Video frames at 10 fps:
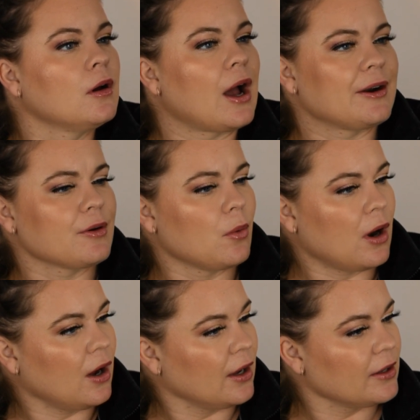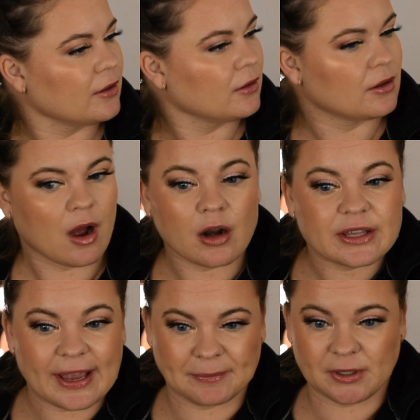I don't know why. On
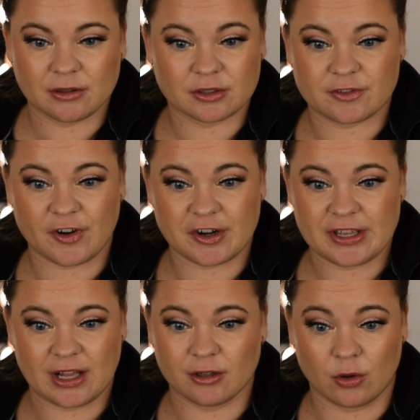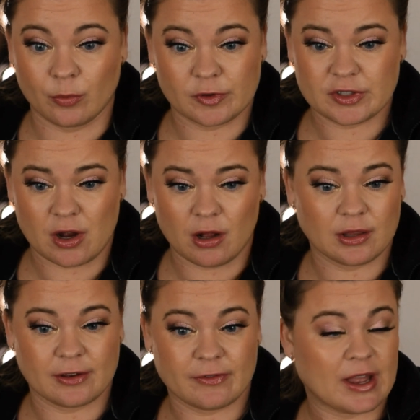camera it looks very yellow, almost
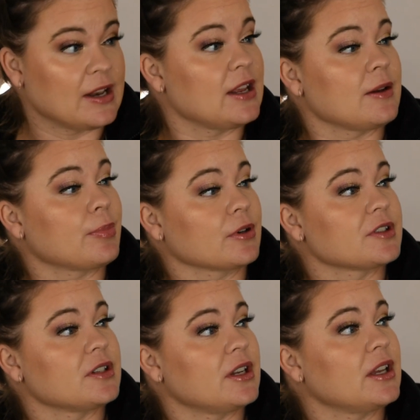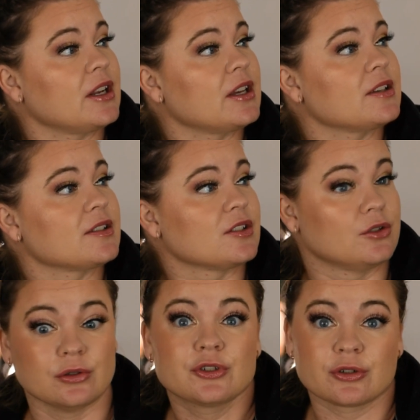olive, and in person it is
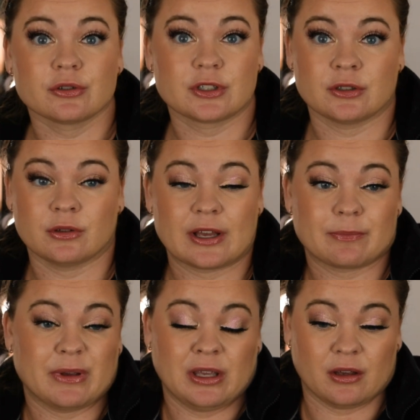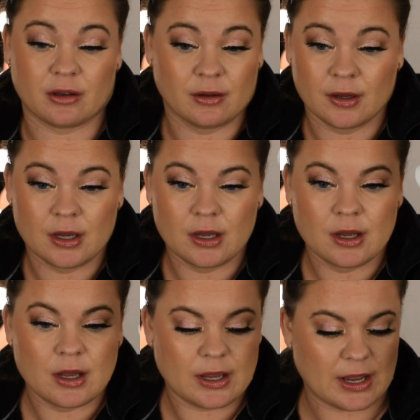neutral to like pink.
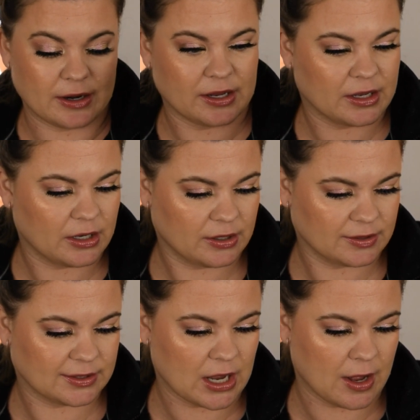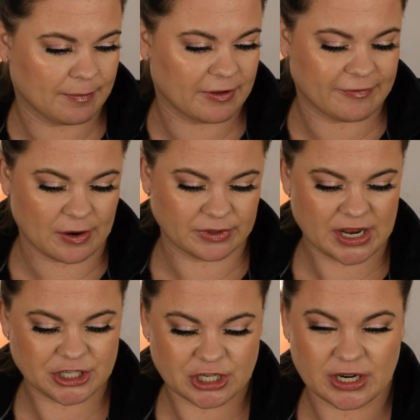And it is the
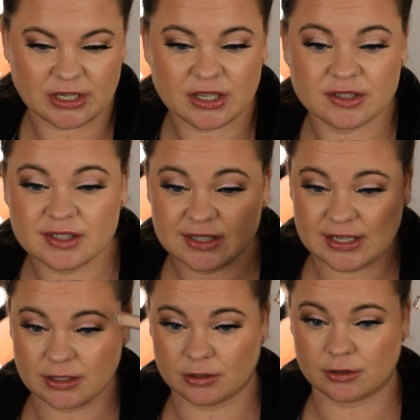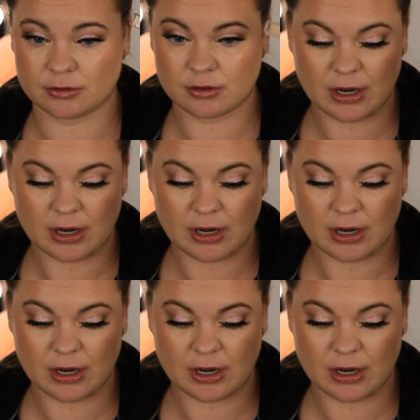foundation and concealer.